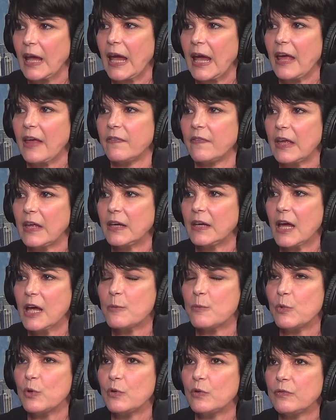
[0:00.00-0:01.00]
And then I
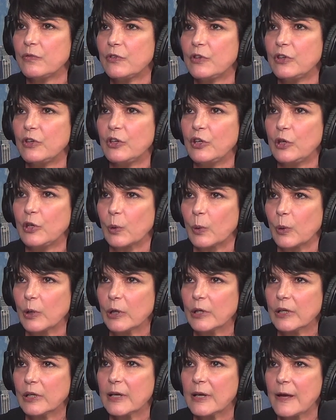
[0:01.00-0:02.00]
moved to New
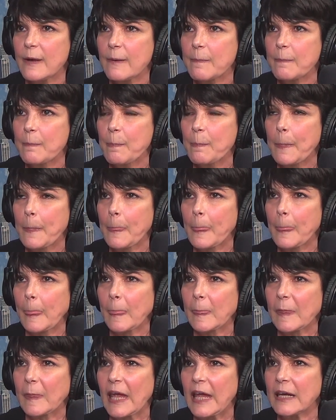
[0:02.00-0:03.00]
York
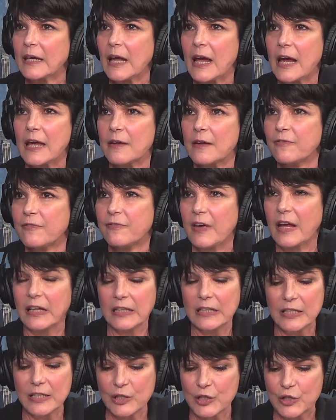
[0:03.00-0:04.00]
and I fell
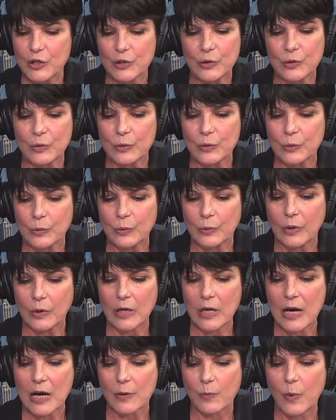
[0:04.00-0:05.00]
into,
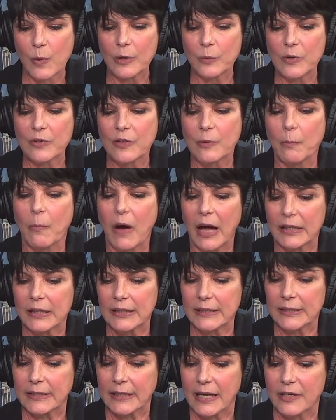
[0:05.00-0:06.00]
I went with a
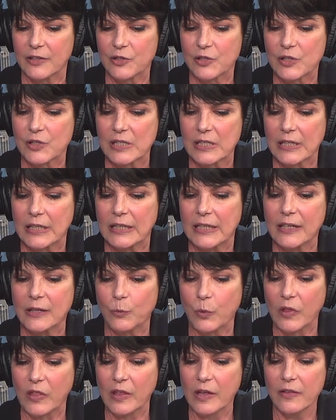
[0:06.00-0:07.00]
modeling agency and
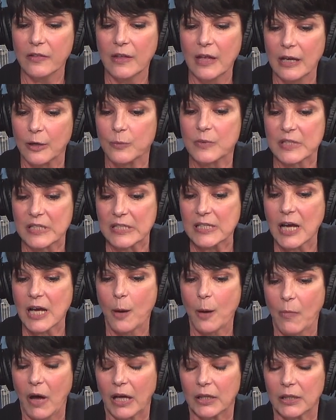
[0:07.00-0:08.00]
it was a
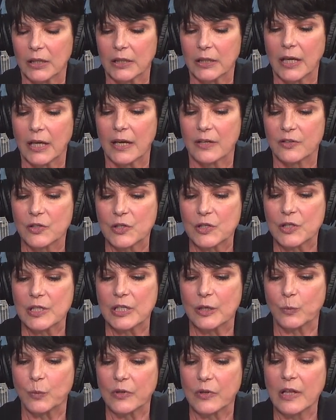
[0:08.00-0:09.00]
top modeling agency.
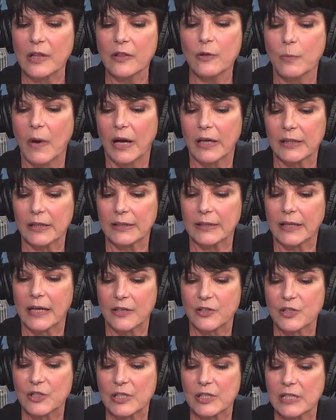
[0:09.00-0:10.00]
And within the modeling
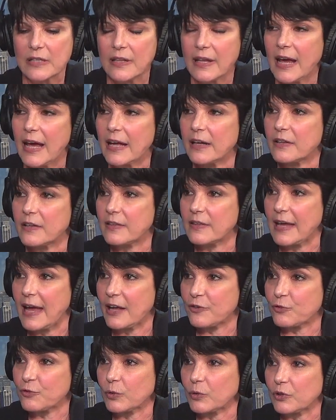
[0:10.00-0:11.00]
agency, they had a
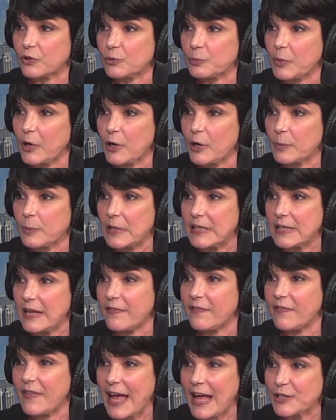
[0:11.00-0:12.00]
theatrical department
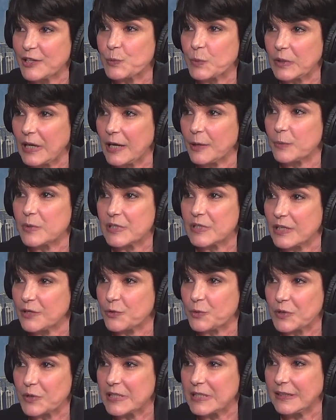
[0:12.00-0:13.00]
and that's what I was
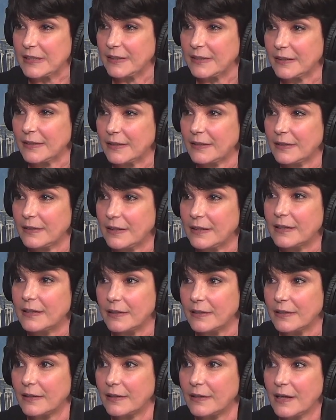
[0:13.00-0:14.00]
interested
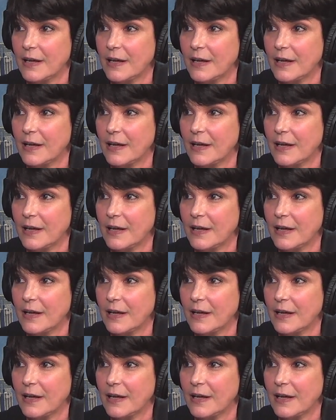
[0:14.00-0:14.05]
in.